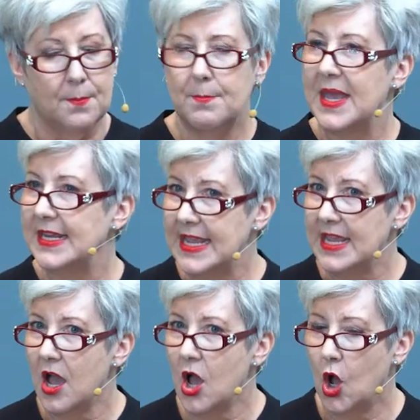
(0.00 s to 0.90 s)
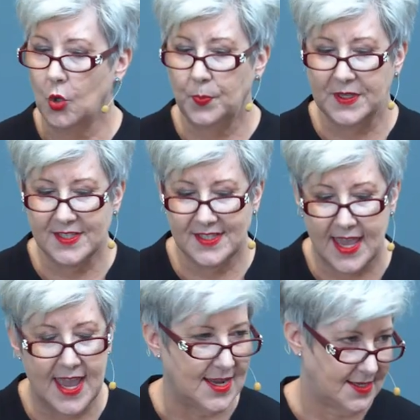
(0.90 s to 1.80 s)
Many a hopeless
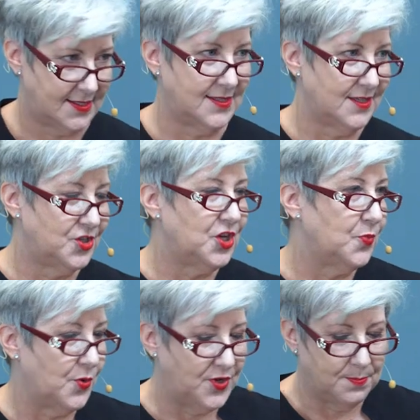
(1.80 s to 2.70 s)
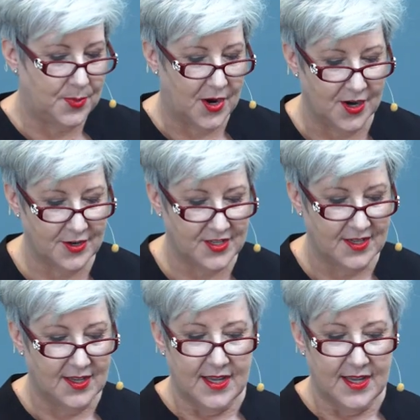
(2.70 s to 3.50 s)
case, she wrote in part,